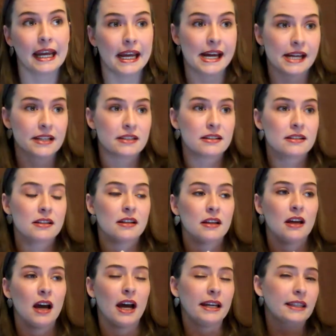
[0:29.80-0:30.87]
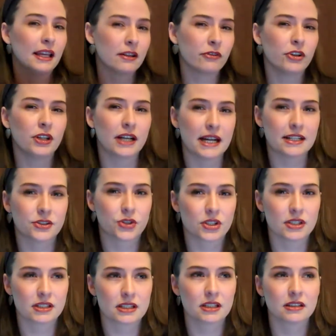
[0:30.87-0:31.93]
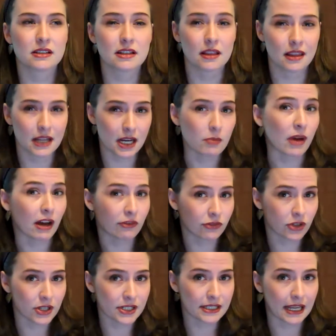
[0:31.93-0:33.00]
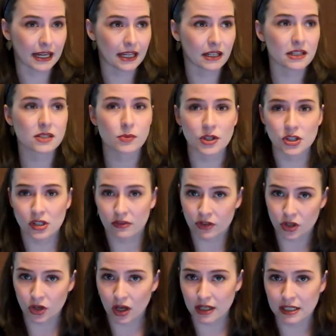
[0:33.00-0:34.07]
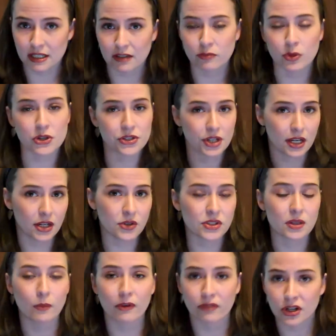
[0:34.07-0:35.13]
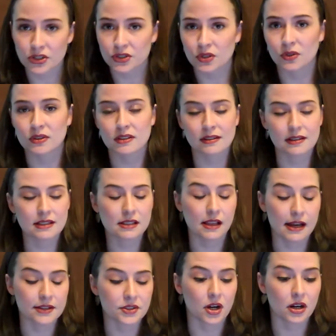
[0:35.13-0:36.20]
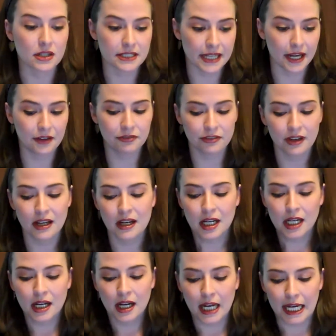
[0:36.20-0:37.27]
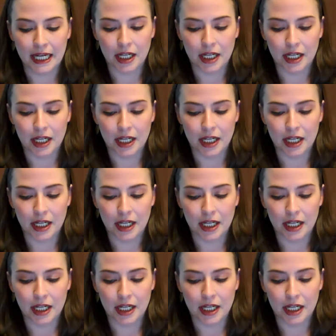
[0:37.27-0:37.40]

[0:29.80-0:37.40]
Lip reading: And I'd like for you guys just to think about for a second, especially if you're not a deaf person. I know some of our students in this class are deaf.